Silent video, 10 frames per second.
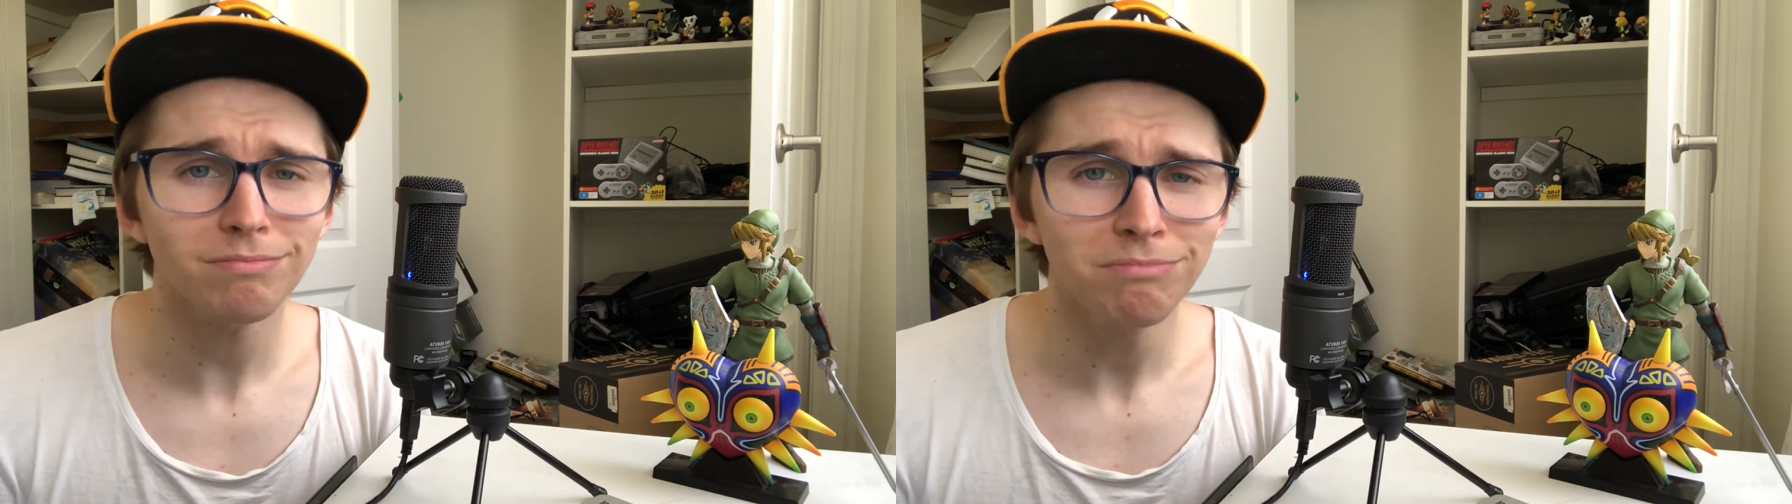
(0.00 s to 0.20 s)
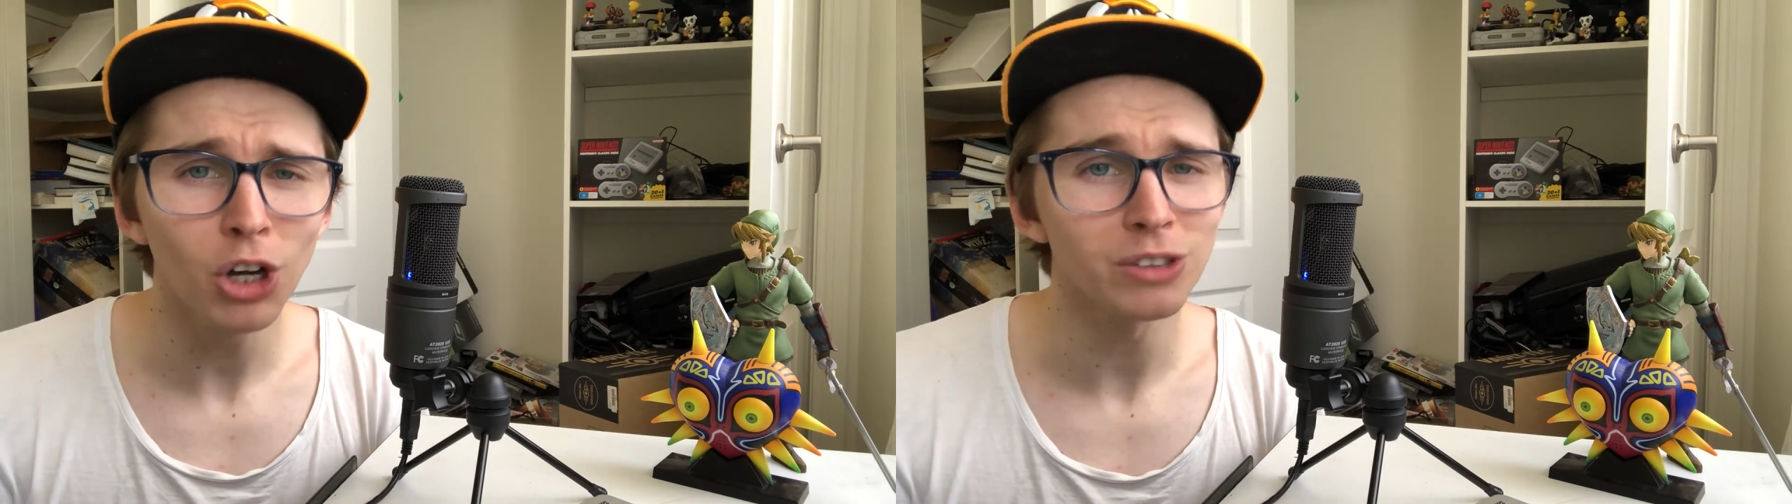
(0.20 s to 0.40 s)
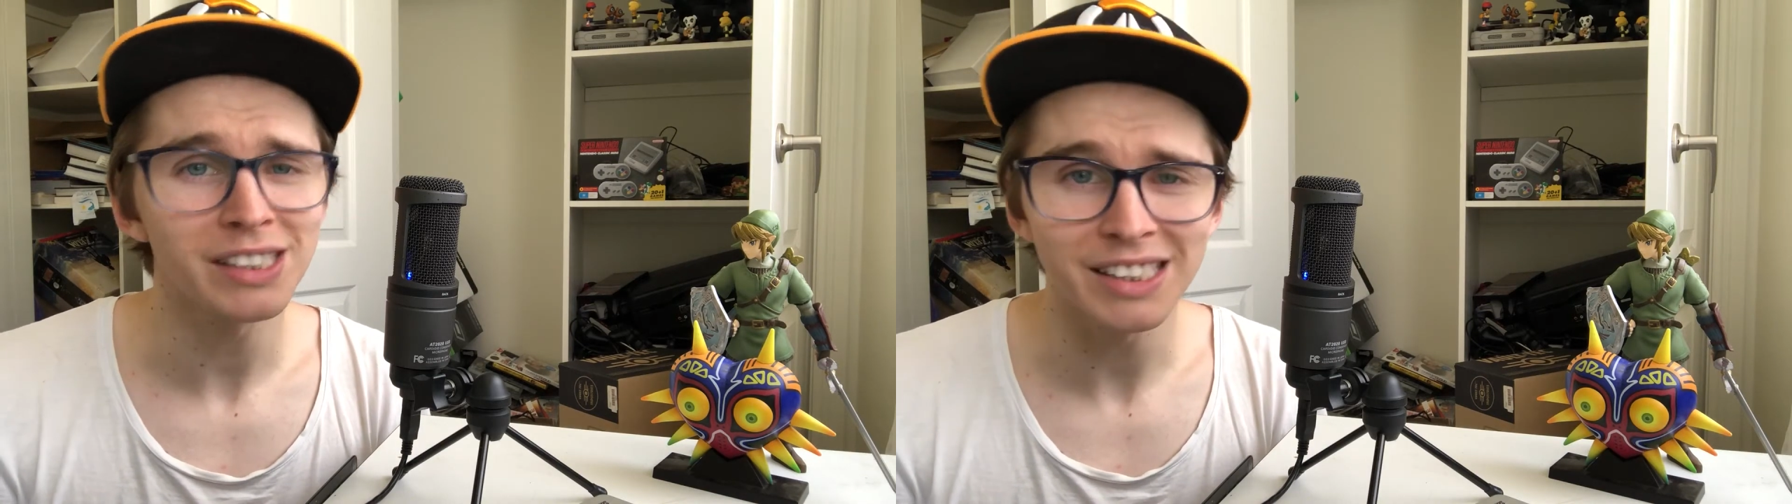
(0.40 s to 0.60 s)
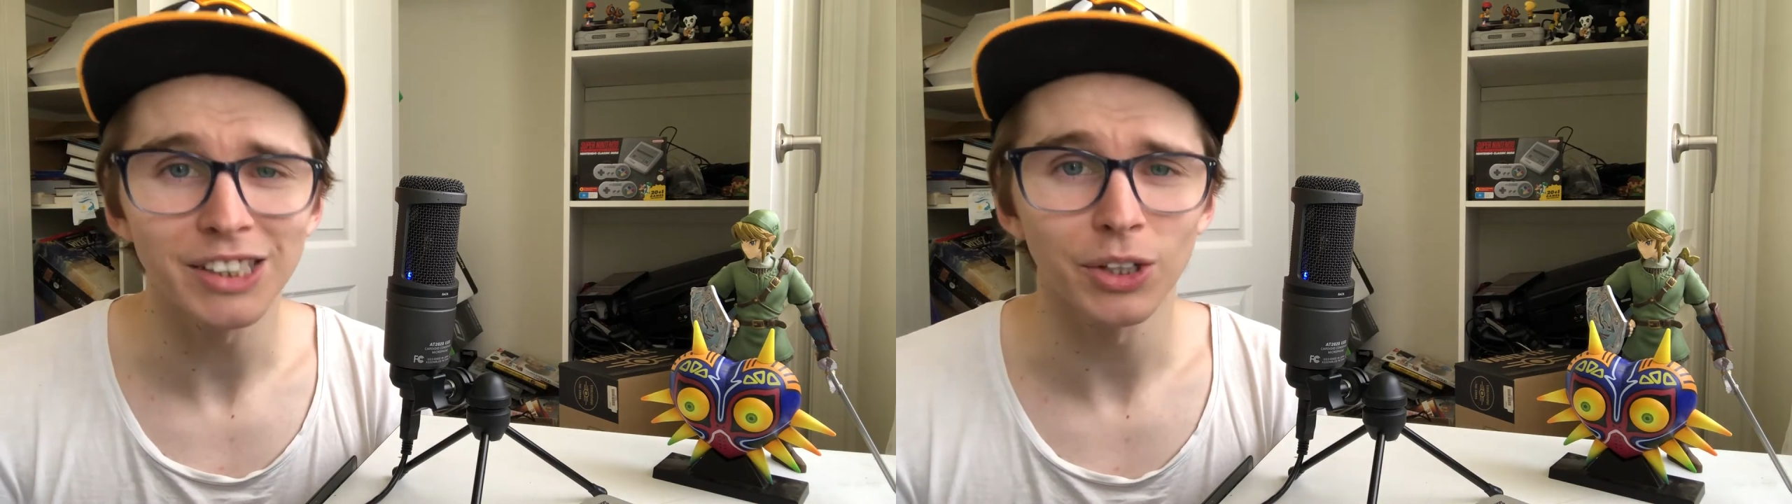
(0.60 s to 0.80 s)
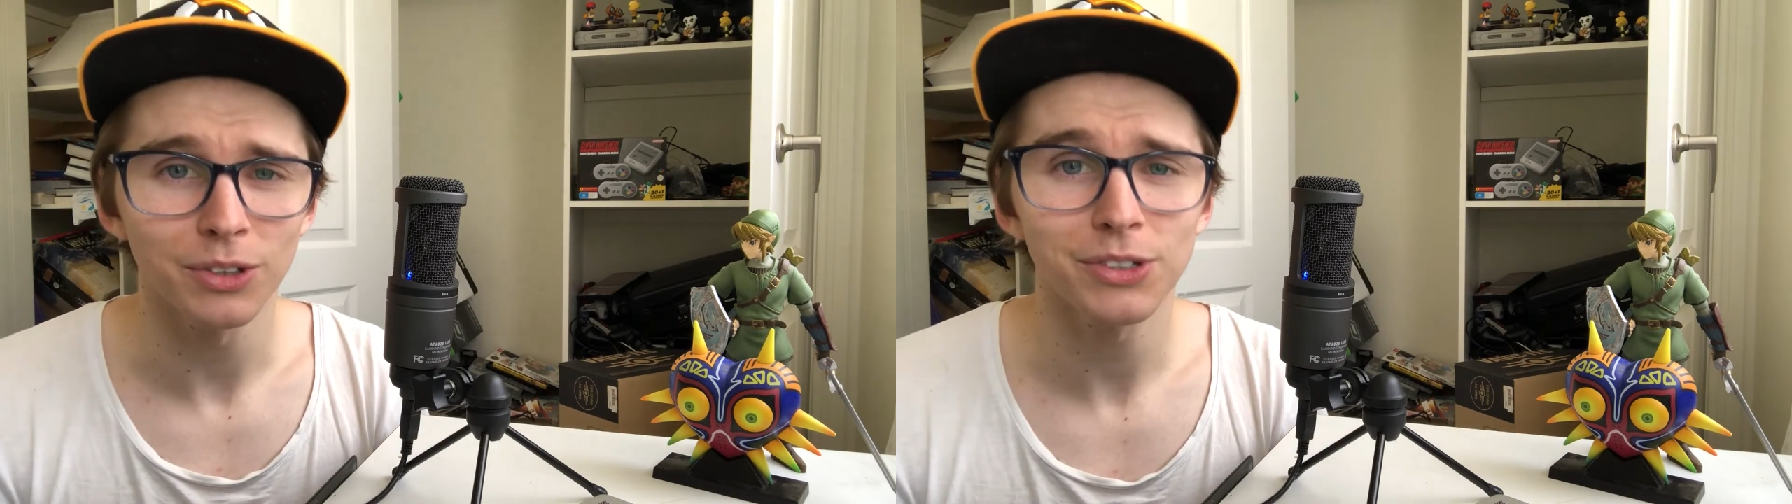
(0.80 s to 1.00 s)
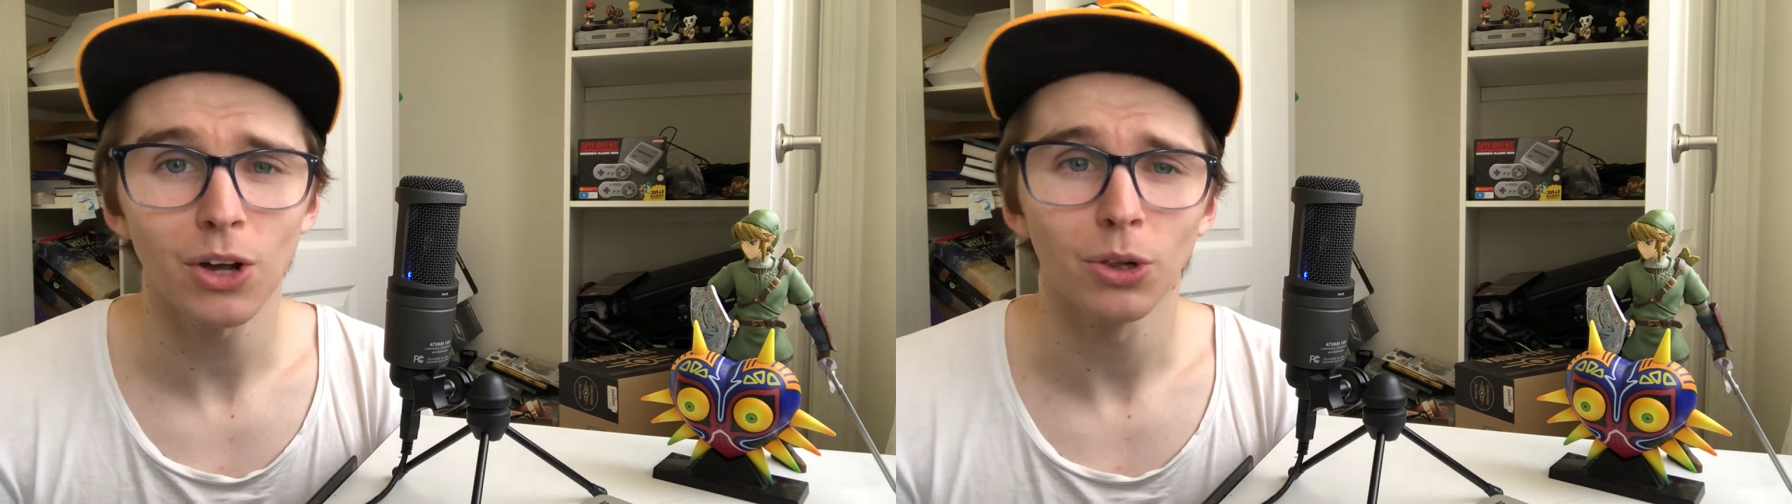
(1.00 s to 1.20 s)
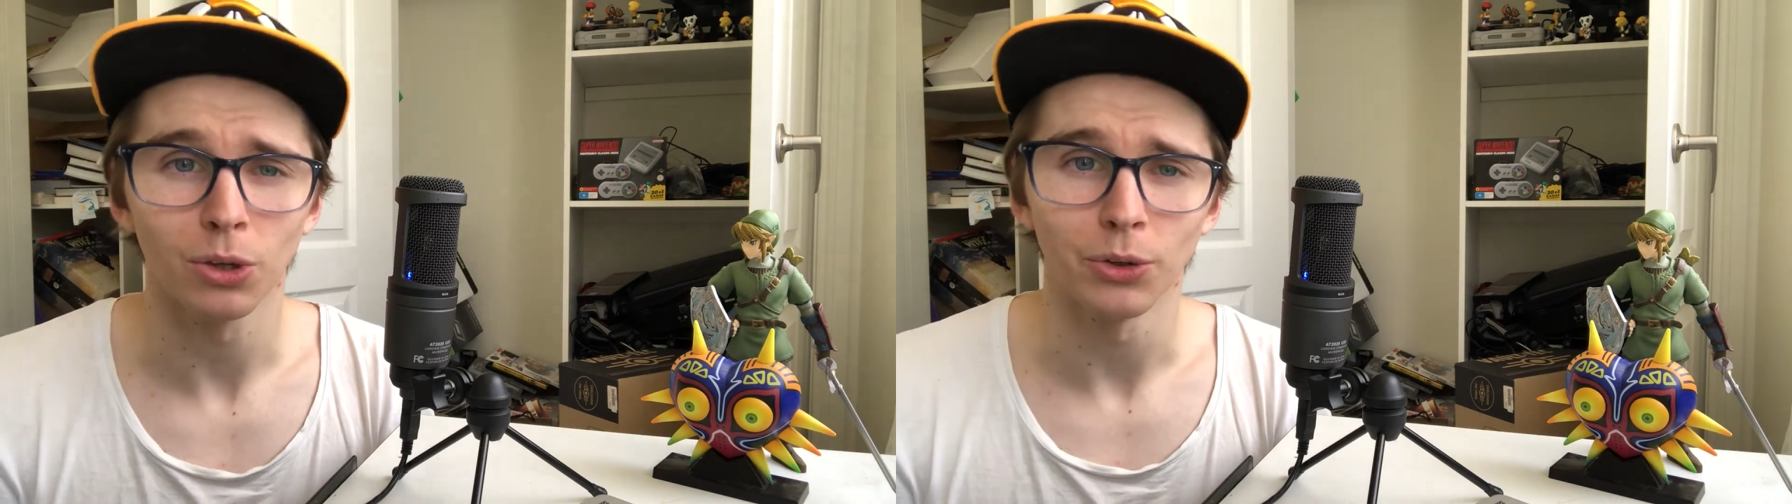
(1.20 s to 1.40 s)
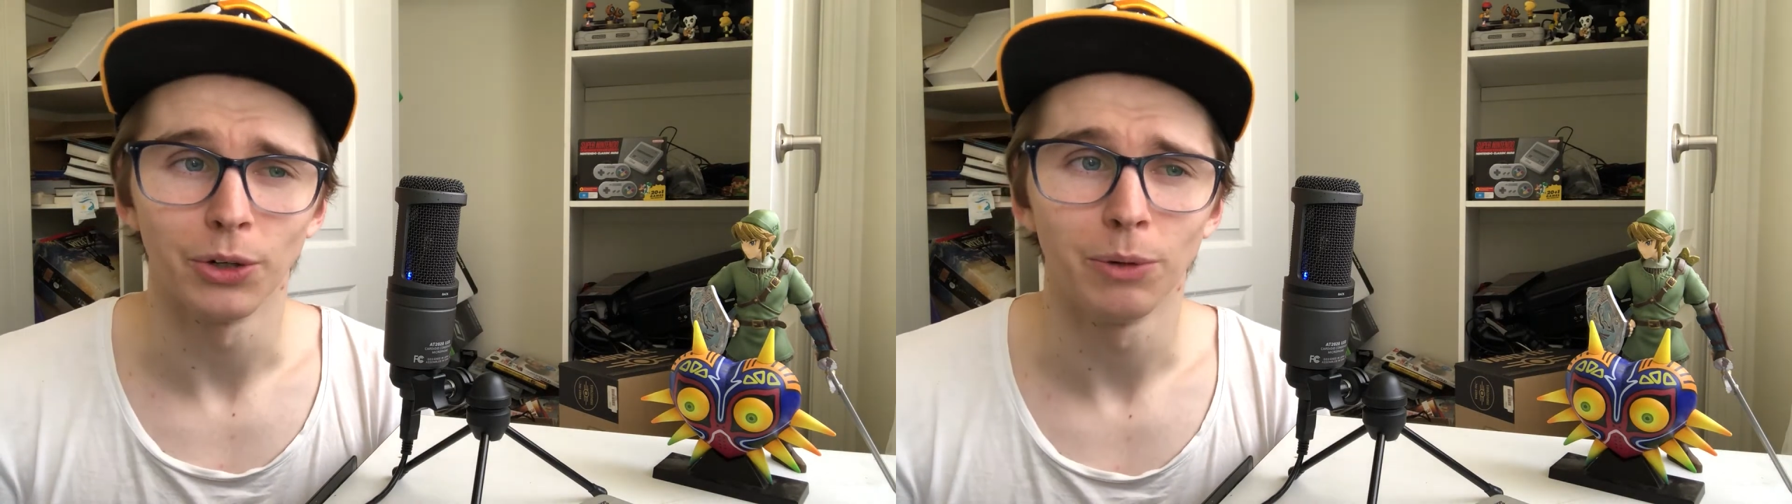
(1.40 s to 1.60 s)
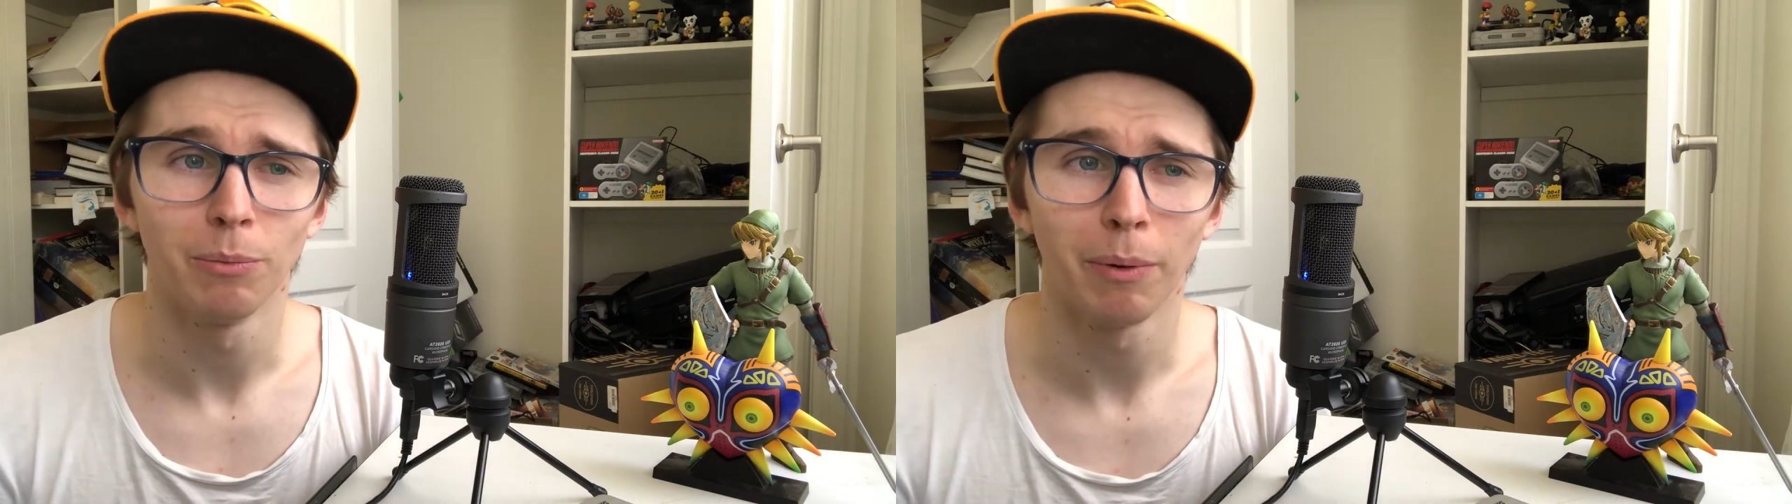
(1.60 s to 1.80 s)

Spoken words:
Not Steel Soul good,